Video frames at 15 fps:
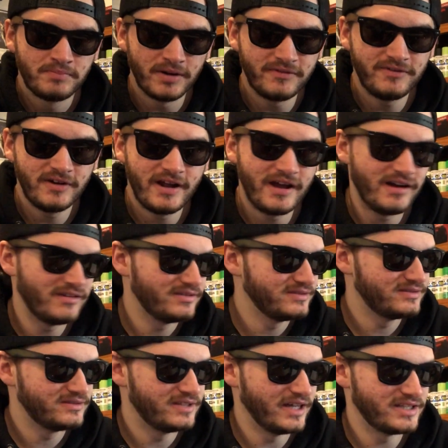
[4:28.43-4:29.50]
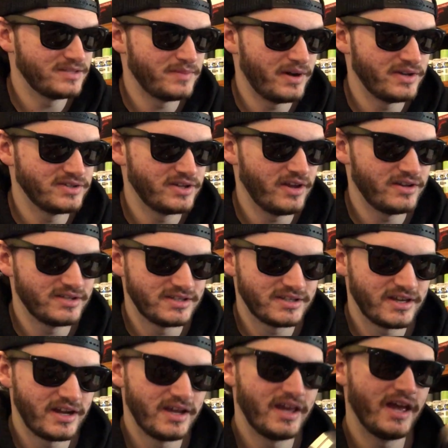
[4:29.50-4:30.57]
But for now, that's about as good as it's
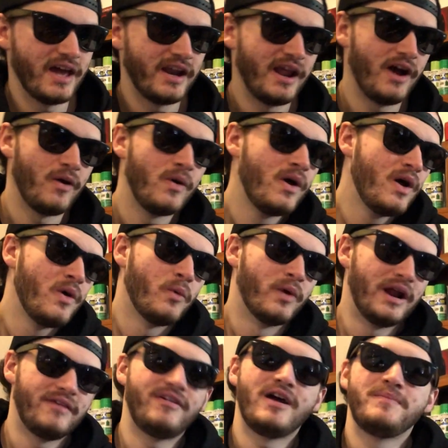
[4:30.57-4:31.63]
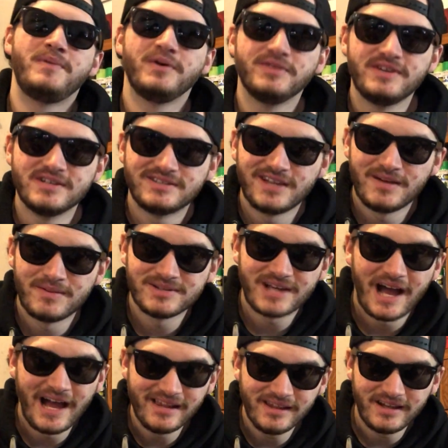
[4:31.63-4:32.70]
gonna get. Now, whenever I build these sabers,
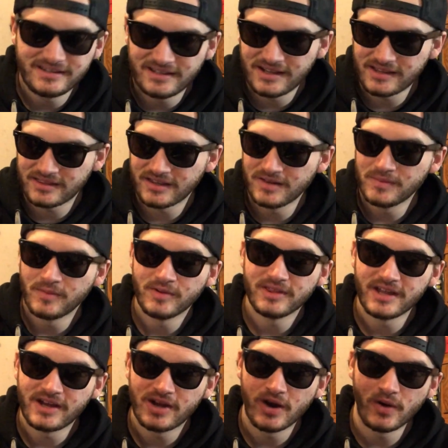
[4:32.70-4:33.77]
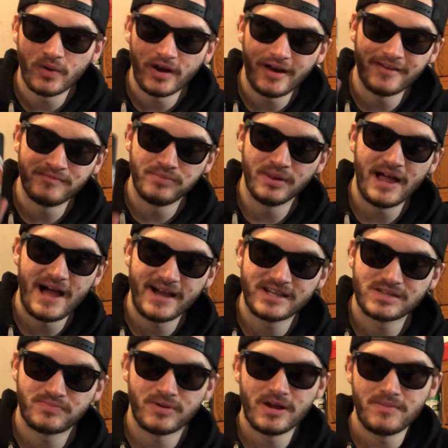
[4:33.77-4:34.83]
I like to hit them with a coat of black
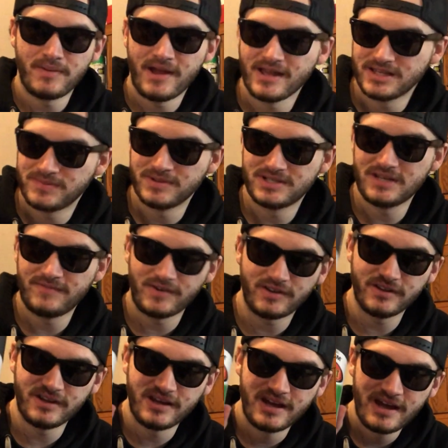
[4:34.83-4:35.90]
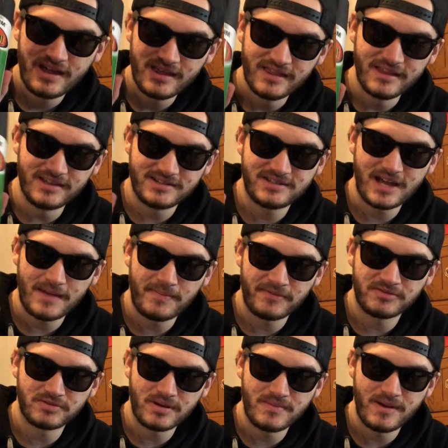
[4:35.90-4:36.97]
spray paint, specifically this type of
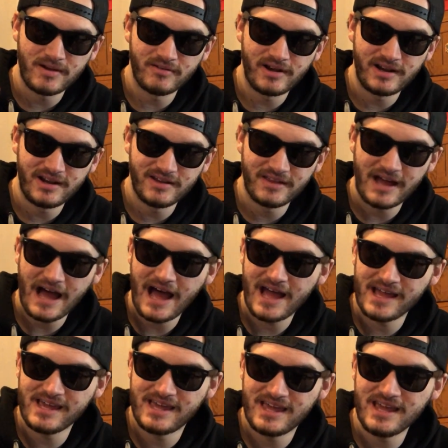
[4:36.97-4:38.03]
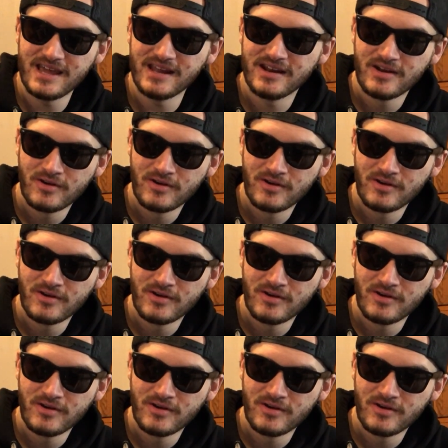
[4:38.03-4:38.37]
spray paint right here, the high heat